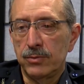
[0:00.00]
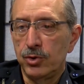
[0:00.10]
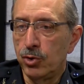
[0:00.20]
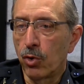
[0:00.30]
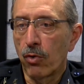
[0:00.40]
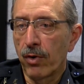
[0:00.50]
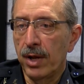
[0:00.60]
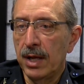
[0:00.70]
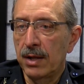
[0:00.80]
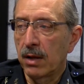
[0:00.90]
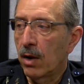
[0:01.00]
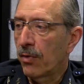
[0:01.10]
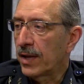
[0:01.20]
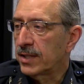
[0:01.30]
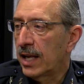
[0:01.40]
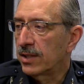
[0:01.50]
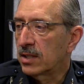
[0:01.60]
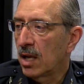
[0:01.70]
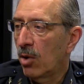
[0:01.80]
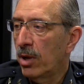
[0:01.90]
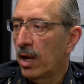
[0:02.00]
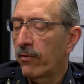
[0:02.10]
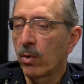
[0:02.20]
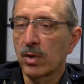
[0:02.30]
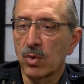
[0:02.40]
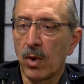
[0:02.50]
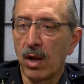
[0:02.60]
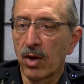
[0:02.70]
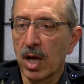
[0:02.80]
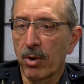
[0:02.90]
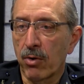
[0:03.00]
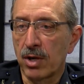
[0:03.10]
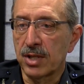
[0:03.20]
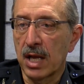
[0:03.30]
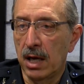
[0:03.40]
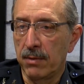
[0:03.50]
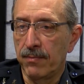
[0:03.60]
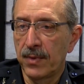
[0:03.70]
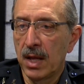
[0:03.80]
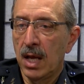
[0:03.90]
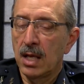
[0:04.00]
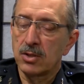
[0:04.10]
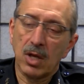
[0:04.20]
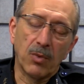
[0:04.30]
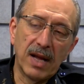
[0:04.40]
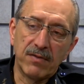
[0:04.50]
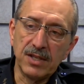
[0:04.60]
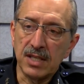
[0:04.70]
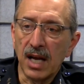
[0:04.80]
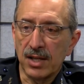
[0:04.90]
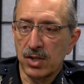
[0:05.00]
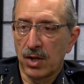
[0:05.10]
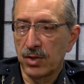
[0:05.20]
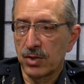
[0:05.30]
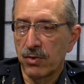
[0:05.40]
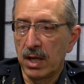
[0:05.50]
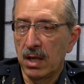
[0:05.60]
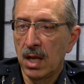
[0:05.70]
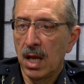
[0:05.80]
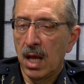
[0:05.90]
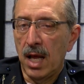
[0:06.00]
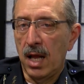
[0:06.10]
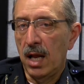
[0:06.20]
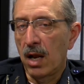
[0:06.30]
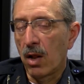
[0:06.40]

jewelry and things they could sell, but every once in a while they'll come across a gun. So then we have these guns on the street, and a